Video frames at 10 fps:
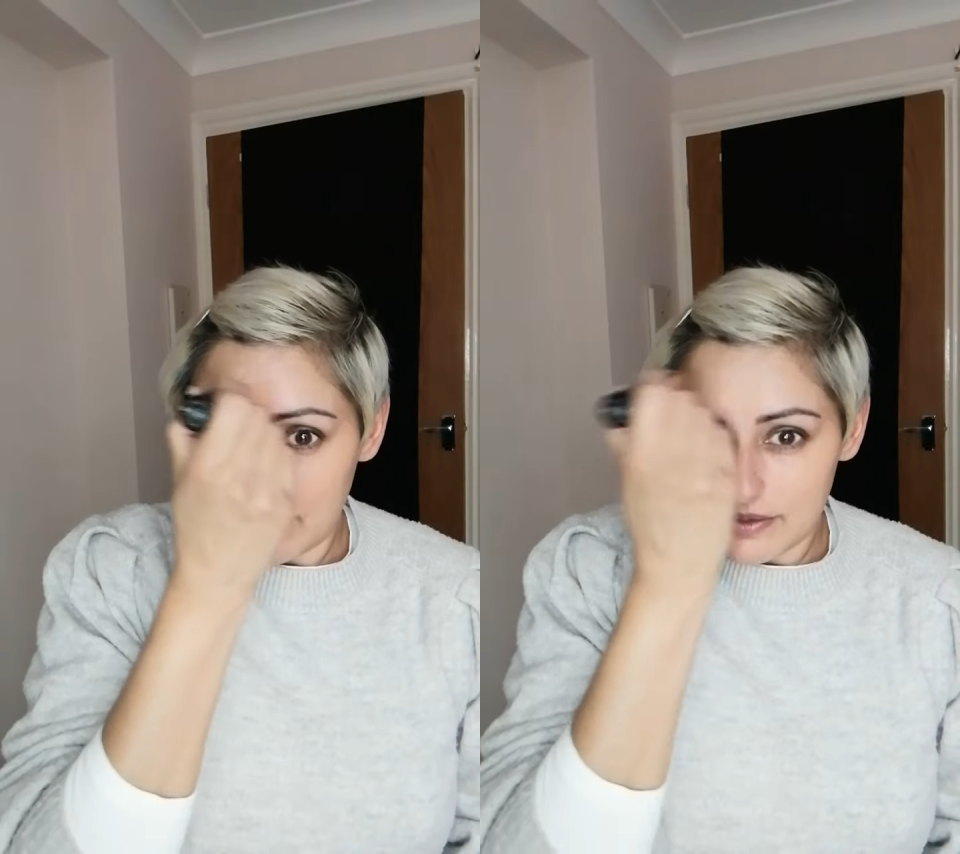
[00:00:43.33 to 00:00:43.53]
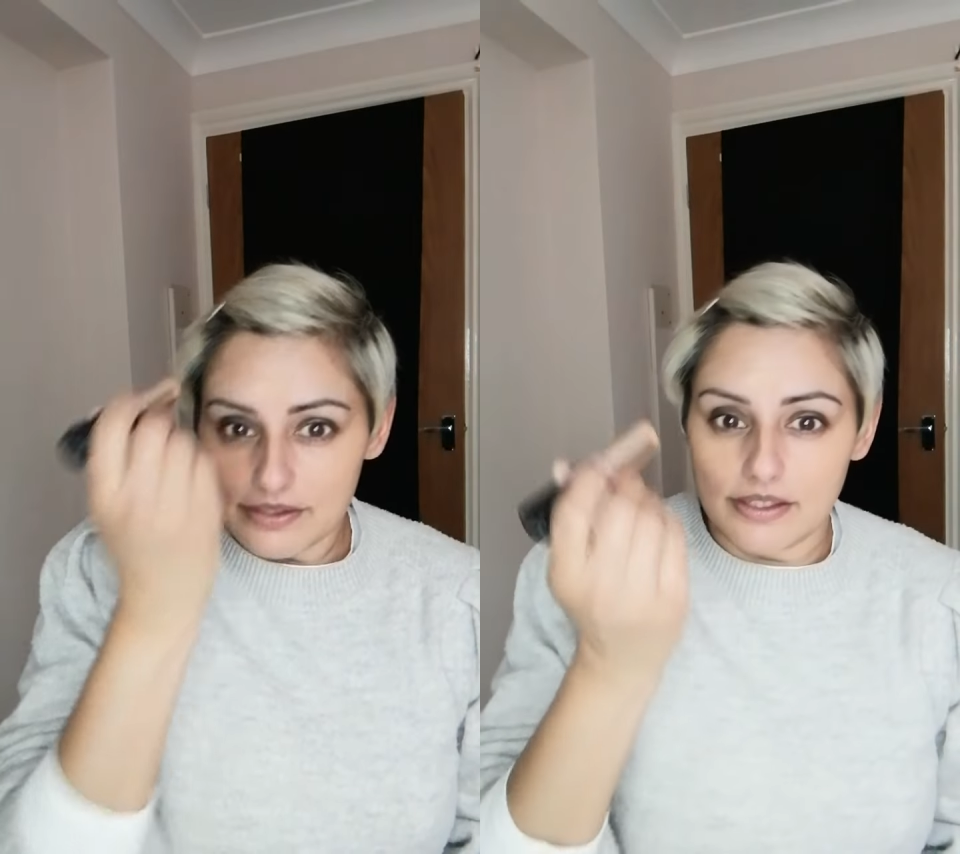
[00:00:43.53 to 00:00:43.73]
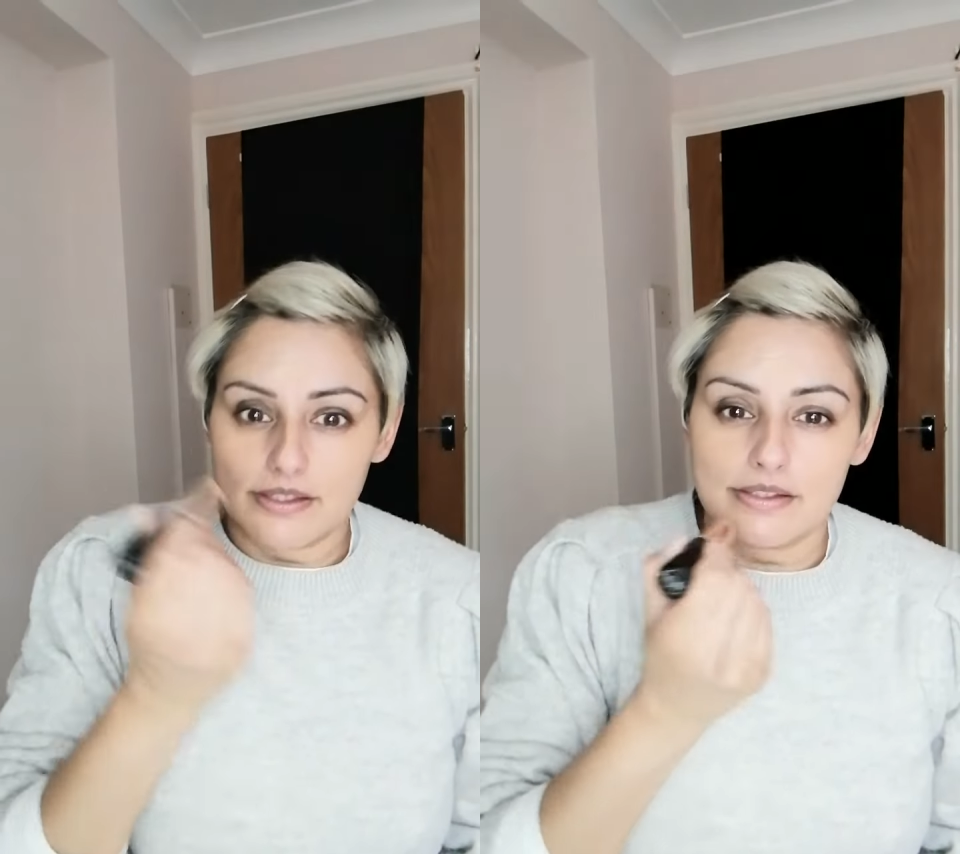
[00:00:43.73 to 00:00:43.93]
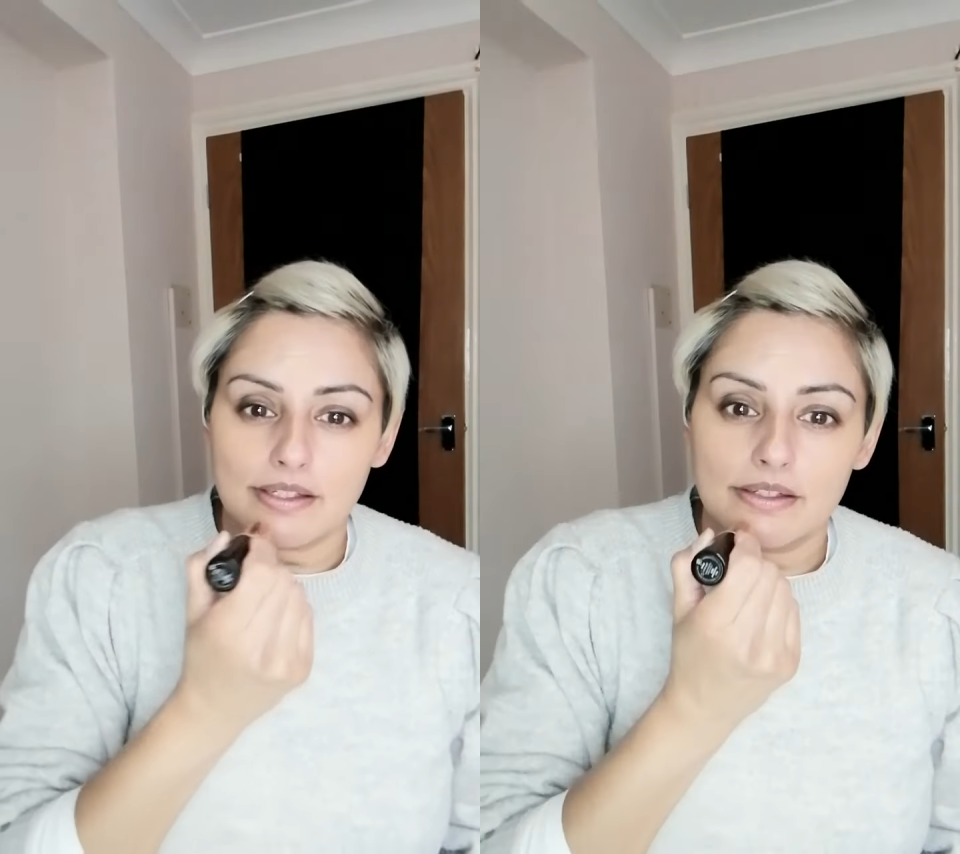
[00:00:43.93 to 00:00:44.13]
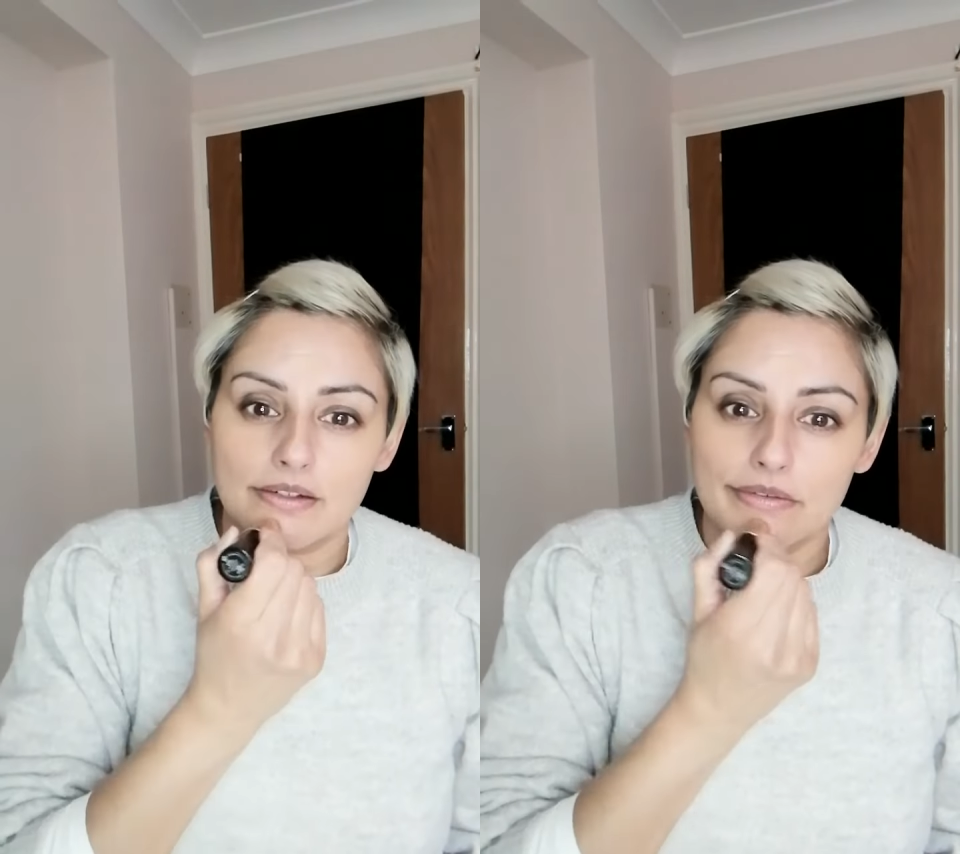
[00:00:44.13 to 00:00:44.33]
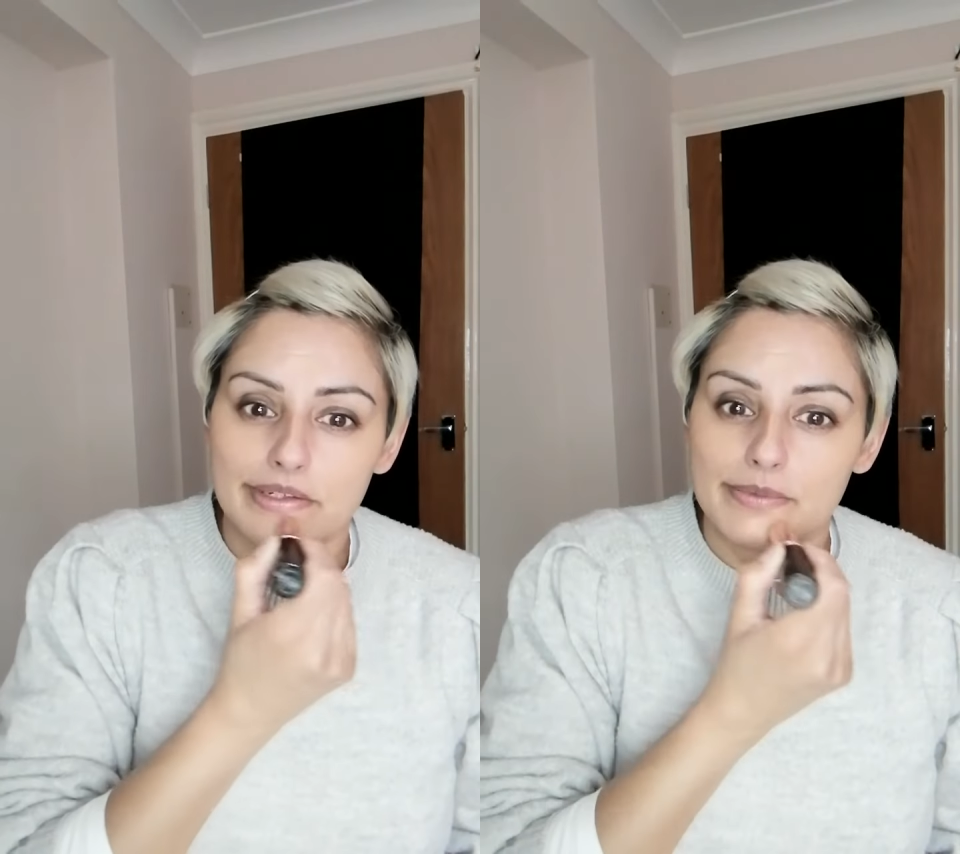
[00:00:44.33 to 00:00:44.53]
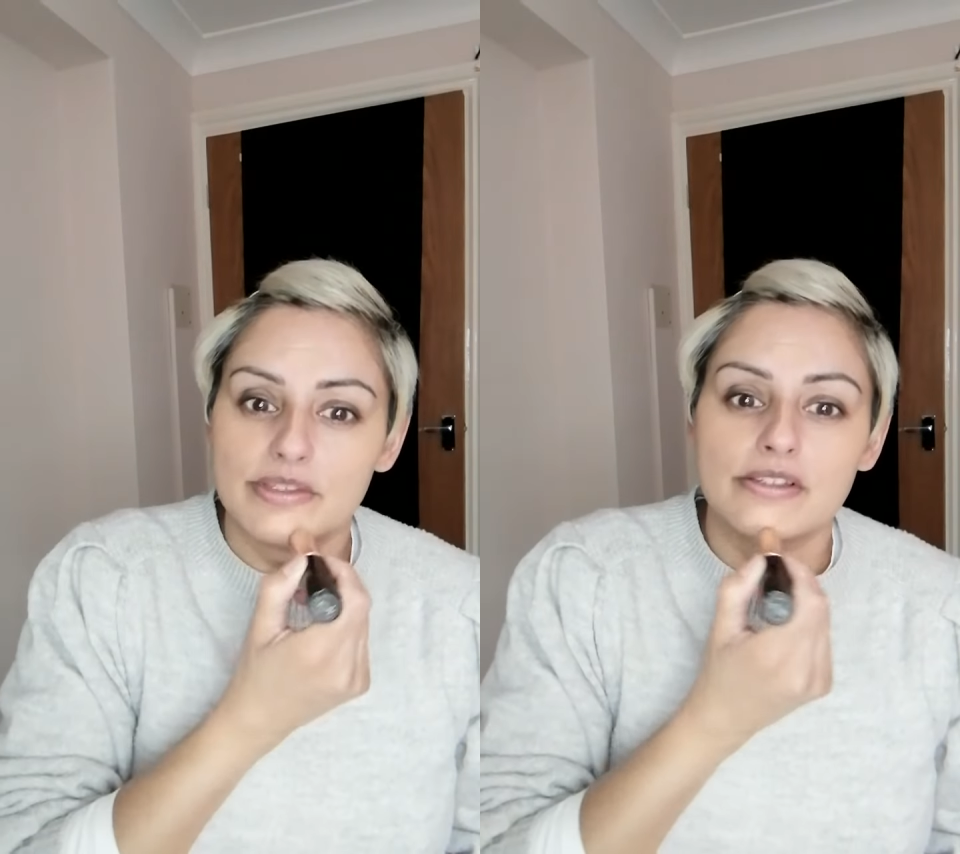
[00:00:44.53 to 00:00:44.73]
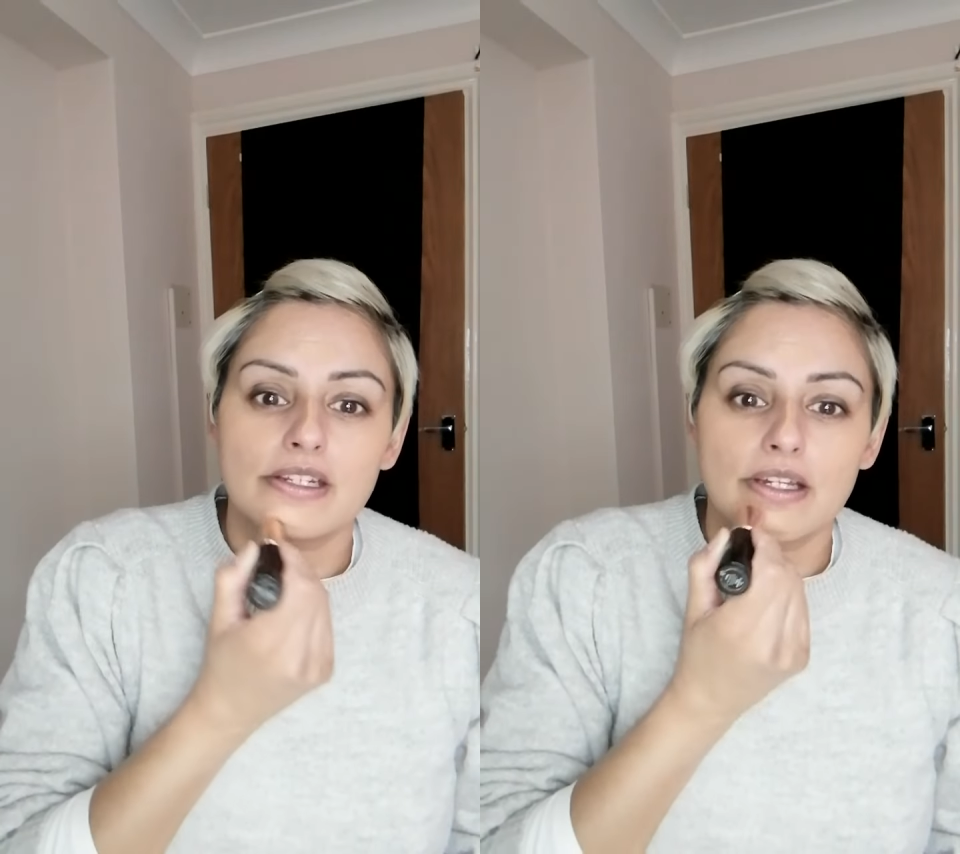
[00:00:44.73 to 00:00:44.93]
This is like a cream
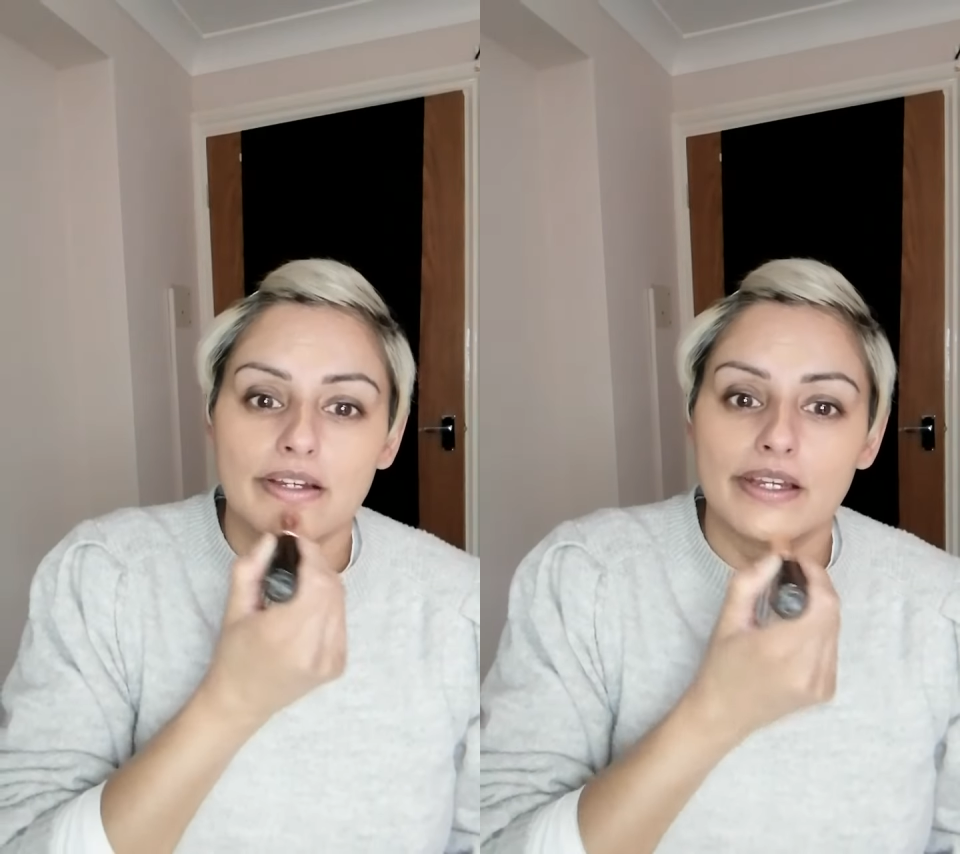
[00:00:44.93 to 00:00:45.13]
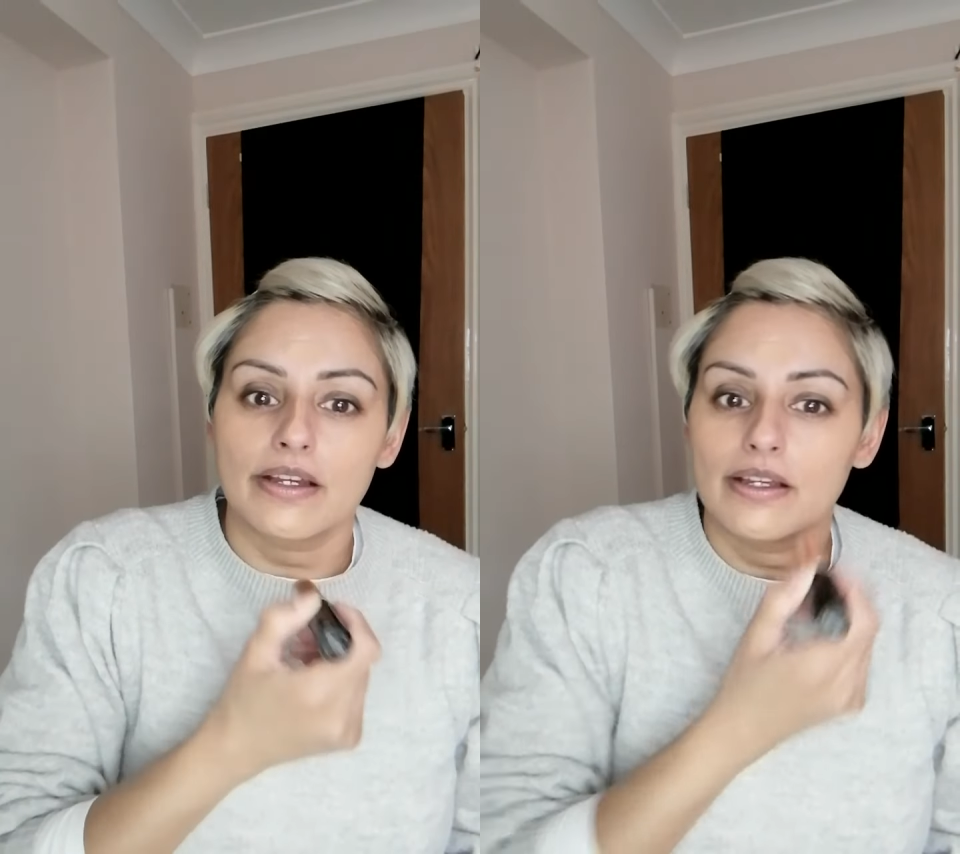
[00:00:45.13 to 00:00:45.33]
stick,